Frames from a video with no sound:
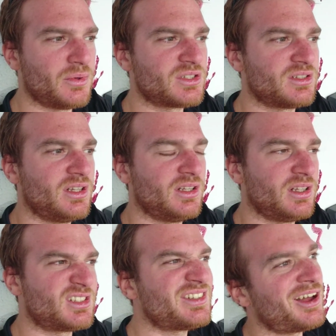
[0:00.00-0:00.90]
It was
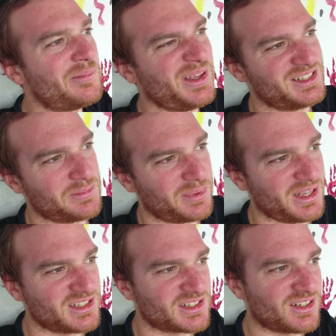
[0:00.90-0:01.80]
it's not a pizza
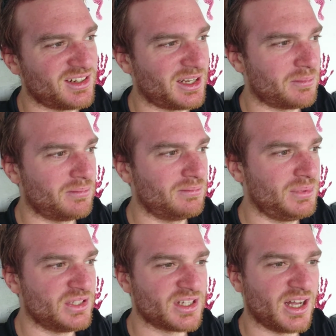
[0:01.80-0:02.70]
place. It's not like
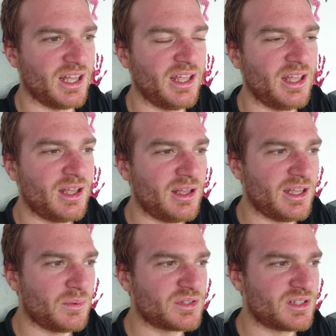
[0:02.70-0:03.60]
Pizza Hut.
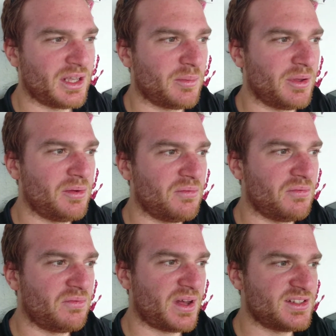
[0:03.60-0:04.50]
It was like a bit
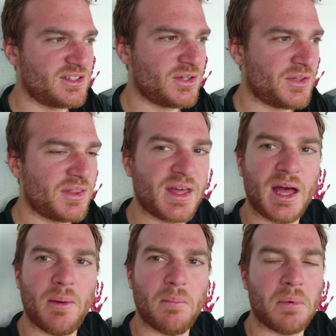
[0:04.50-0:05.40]
fancier than
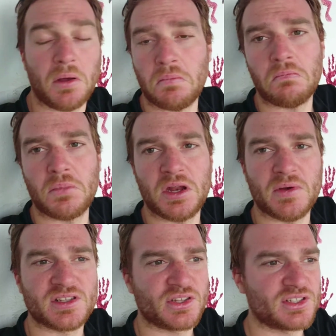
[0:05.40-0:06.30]
that. But
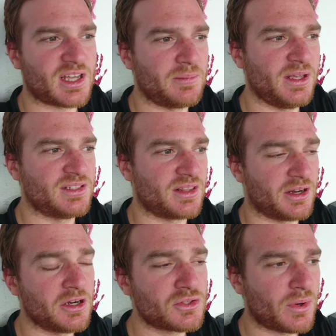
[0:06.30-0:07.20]
anyways, I just had pizza
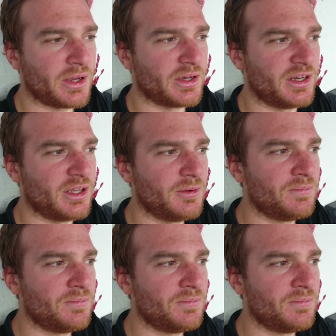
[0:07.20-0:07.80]
there. It was quite good.